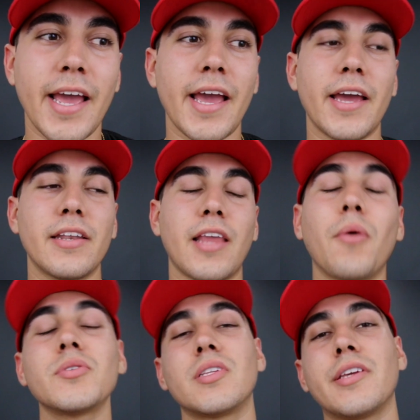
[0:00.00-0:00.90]
and that
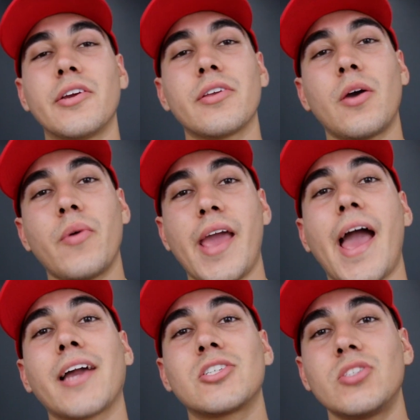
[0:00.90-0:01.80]
was the year that we
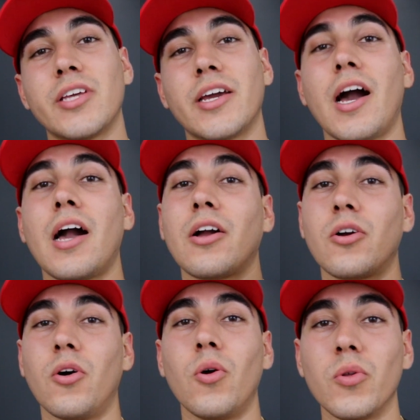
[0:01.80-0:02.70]
actually got
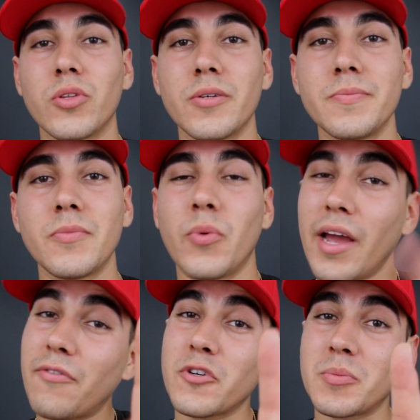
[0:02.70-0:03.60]
gold. We
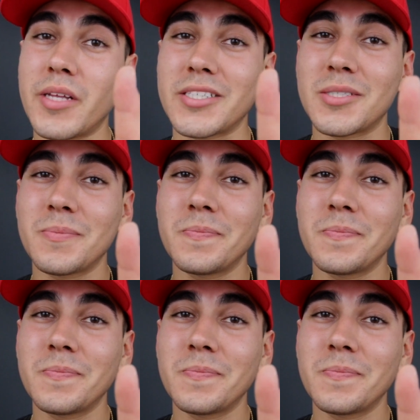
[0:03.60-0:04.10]
got first place.